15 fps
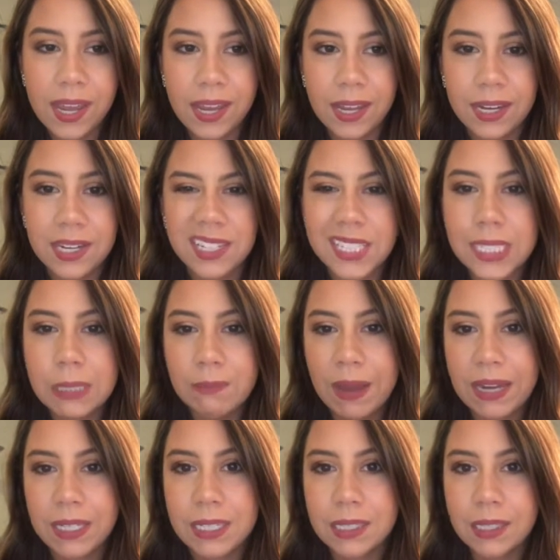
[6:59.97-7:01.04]
and
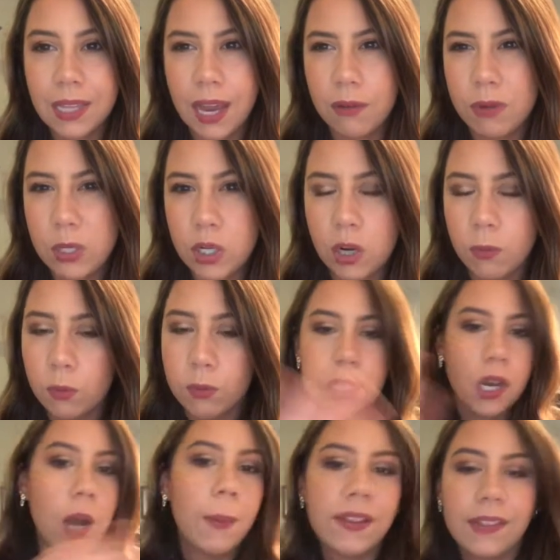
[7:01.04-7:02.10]
expect that return,
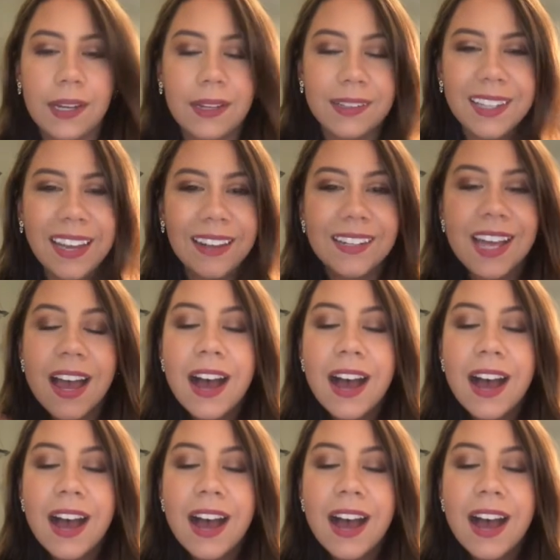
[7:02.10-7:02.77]
talk about that in the end.